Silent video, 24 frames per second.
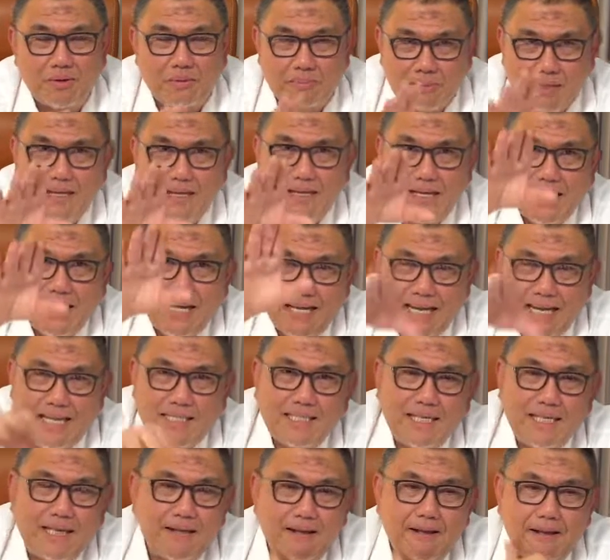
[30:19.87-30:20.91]
But let's
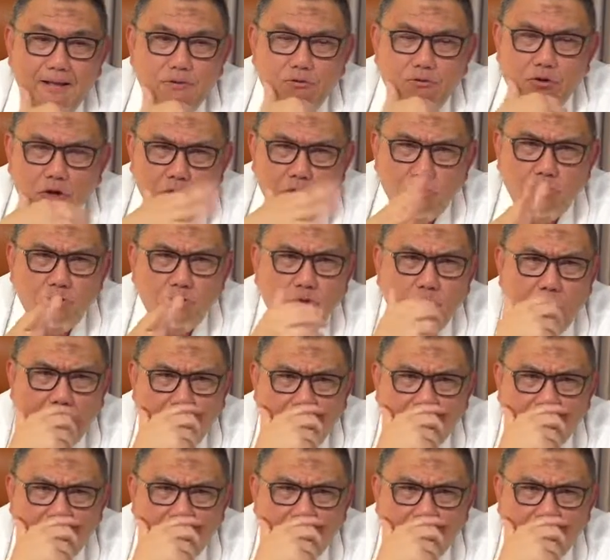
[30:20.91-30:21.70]
say you're used to it.